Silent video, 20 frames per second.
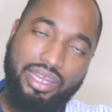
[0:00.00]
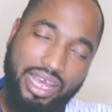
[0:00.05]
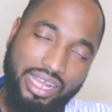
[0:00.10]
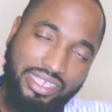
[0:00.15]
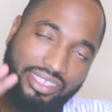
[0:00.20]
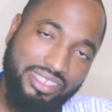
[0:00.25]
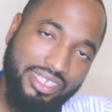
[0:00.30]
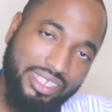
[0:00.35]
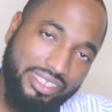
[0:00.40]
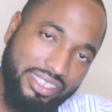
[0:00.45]

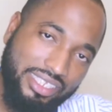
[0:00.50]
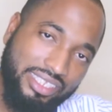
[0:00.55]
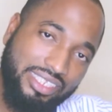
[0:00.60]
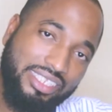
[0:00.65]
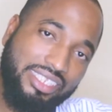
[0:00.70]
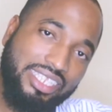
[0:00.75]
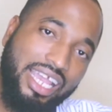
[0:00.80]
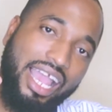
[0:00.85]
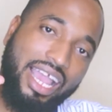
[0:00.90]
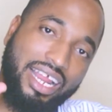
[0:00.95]
That's not
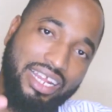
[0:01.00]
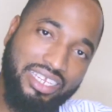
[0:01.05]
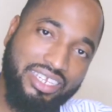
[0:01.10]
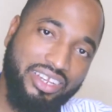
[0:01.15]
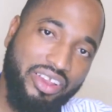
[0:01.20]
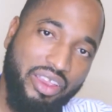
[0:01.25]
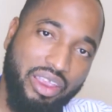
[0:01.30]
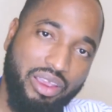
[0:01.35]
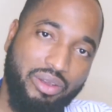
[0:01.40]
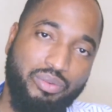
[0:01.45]

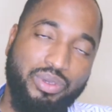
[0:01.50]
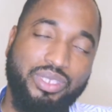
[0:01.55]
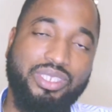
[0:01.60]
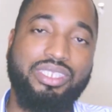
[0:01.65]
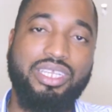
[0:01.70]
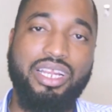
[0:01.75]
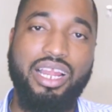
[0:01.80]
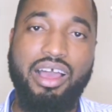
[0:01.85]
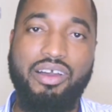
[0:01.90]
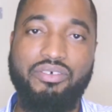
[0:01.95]
entirely correct. We
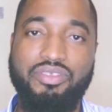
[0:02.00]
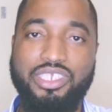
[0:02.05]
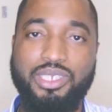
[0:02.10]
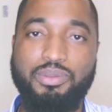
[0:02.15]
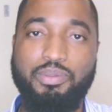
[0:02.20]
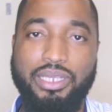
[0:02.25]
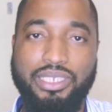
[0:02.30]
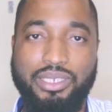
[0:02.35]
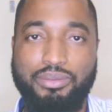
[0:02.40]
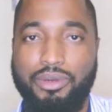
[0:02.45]
still have the
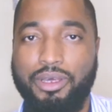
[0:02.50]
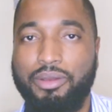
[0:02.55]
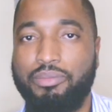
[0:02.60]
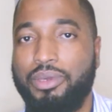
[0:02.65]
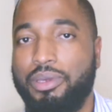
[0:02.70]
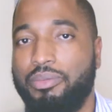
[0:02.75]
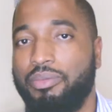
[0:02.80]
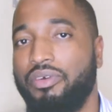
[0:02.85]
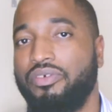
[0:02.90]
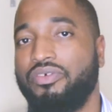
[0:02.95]

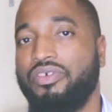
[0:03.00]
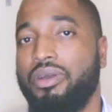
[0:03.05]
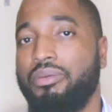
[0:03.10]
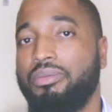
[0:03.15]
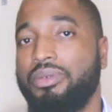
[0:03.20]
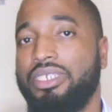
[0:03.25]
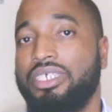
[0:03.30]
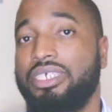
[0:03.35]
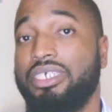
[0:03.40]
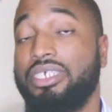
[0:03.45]
specimen paper
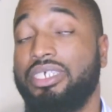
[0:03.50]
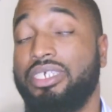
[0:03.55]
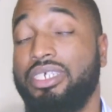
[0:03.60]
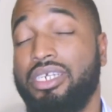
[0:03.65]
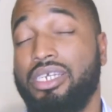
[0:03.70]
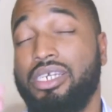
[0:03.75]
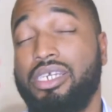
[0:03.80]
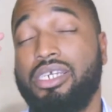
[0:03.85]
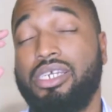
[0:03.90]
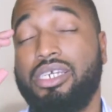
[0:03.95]
from the
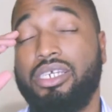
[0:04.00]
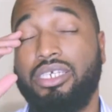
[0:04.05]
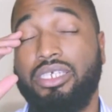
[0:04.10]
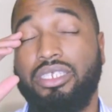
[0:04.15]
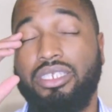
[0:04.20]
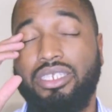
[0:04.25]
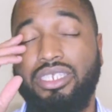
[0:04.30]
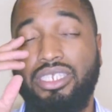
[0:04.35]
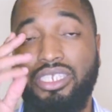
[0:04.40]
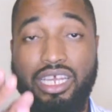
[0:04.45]

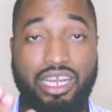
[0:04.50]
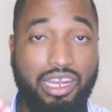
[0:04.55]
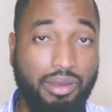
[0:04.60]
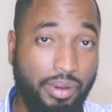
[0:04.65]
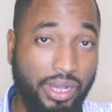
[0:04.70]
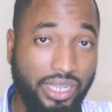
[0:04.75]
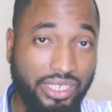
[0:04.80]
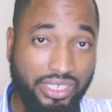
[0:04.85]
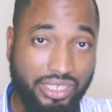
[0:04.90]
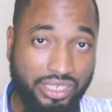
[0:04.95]

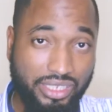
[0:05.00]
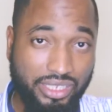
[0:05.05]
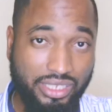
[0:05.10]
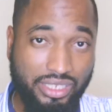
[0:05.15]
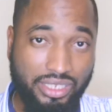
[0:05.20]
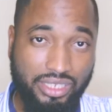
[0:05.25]
syllabus,